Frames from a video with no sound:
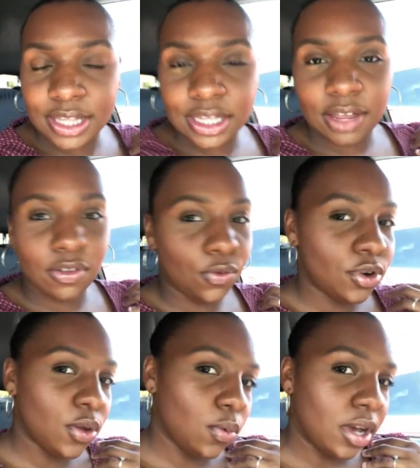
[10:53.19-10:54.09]
it's
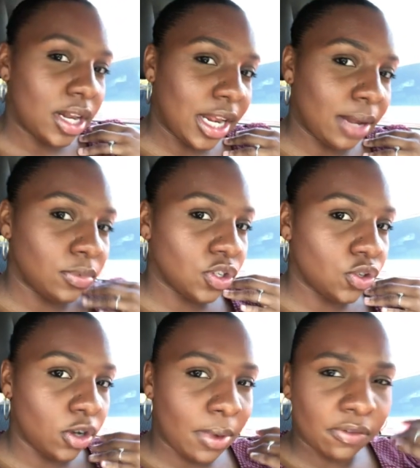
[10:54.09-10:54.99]
11:41 and I'm just
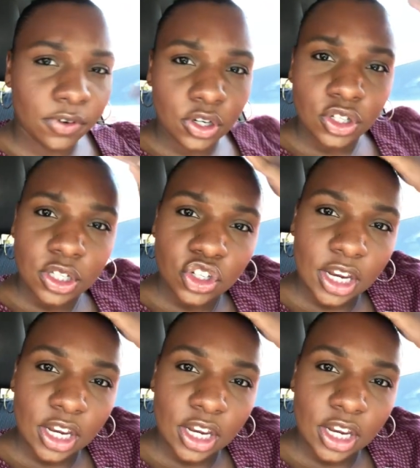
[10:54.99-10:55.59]
doing my first